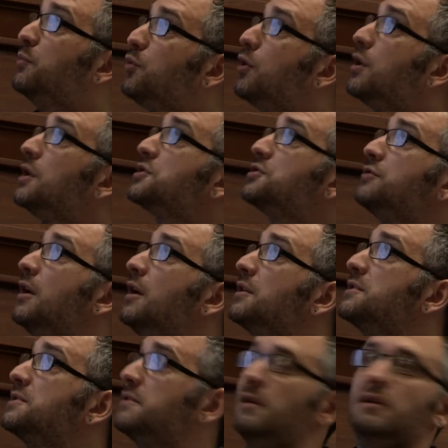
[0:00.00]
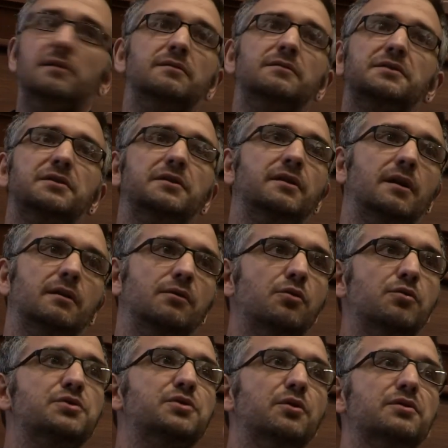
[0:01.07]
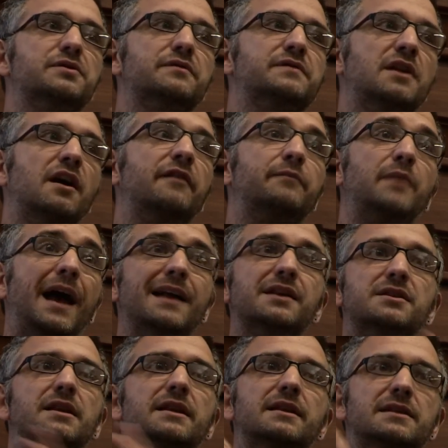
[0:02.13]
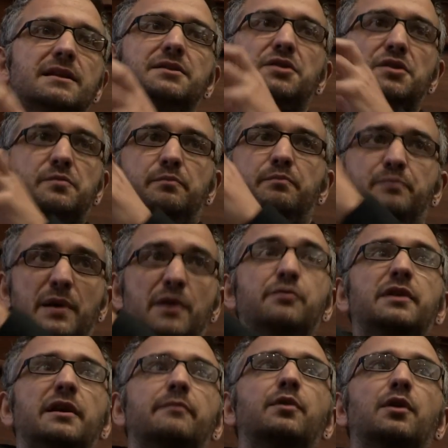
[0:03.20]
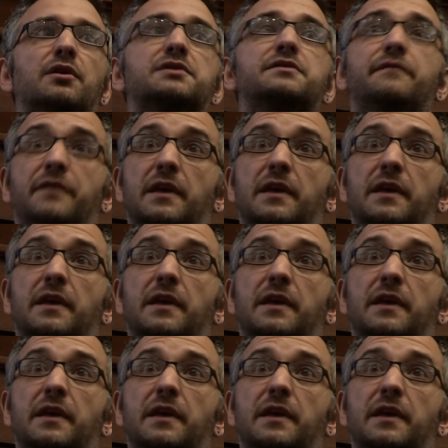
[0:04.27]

broadcast trucks and all sorts of stuff. But actually this is just building blocks of